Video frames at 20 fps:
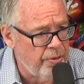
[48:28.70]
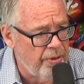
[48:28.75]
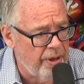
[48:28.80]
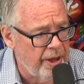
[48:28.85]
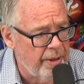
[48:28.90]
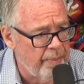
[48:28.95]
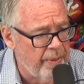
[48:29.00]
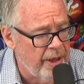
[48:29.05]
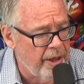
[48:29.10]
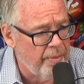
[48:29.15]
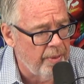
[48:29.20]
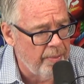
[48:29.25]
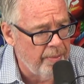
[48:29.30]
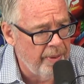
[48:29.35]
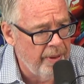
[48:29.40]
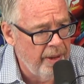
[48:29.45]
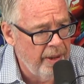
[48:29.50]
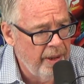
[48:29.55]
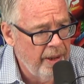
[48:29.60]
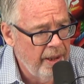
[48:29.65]
Drink
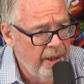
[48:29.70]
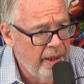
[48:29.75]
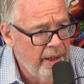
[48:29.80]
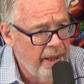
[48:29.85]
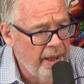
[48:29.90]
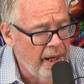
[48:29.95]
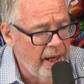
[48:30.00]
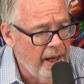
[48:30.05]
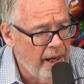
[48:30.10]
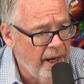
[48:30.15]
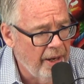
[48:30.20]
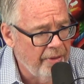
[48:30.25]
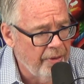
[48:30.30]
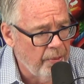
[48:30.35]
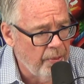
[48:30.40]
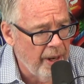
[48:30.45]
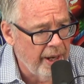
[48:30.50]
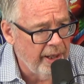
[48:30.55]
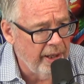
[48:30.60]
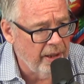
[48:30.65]
Minimum on the
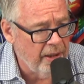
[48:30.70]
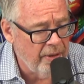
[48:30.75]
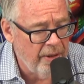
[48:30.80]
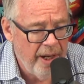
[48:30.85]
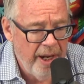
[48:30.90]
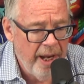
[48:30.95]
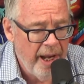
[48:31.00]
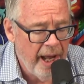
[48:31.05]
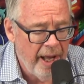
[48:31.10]
regular.